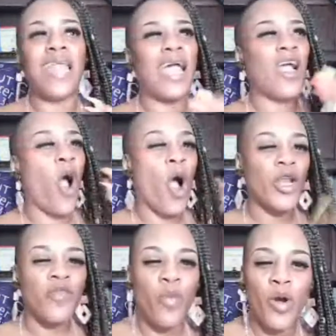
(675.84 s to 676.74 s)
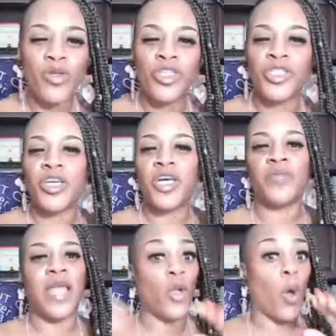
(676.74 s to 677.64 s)
like Heart of Worship,
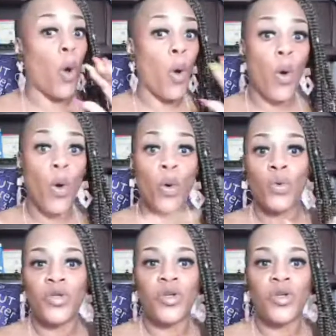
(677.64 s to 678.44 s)
like the old,